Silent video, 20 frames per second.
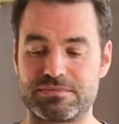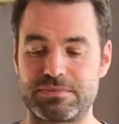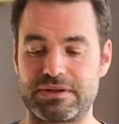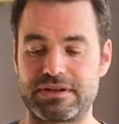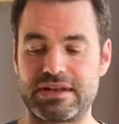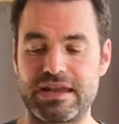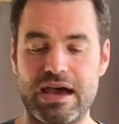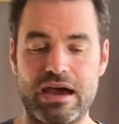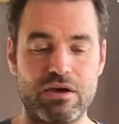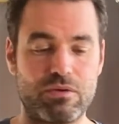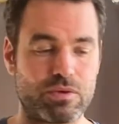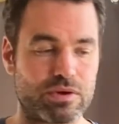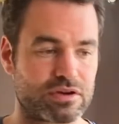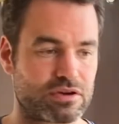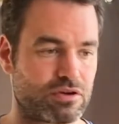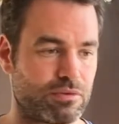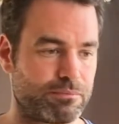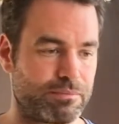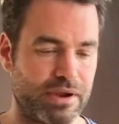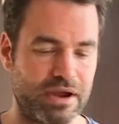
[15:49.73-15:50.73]
But now I want to
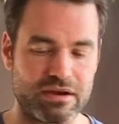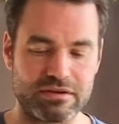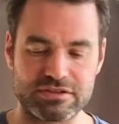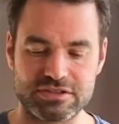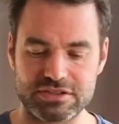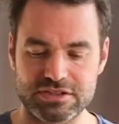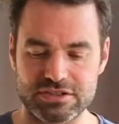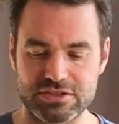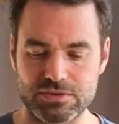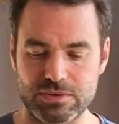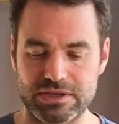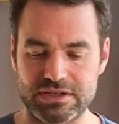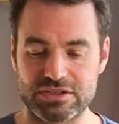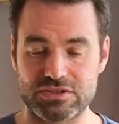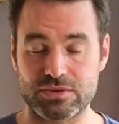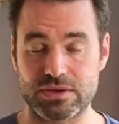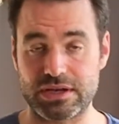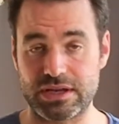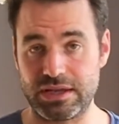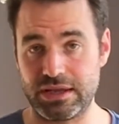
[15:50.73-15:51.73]
compare it to the
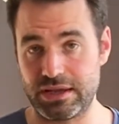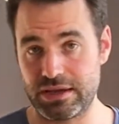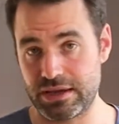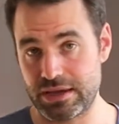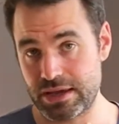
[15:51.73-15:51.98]
2020.